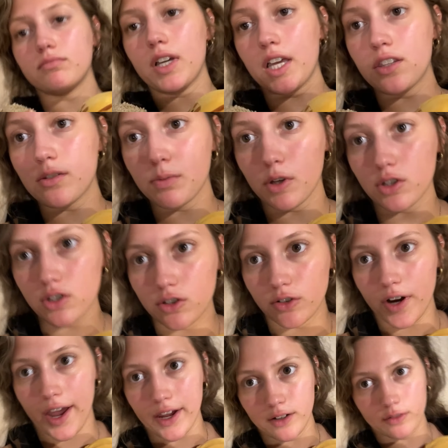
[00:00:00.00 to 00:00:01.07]
It's supposed to
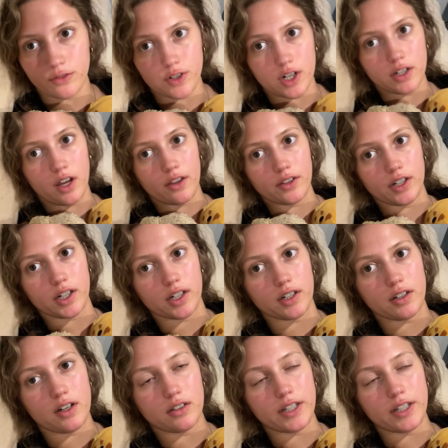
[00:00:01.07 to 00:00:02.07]
rain for another,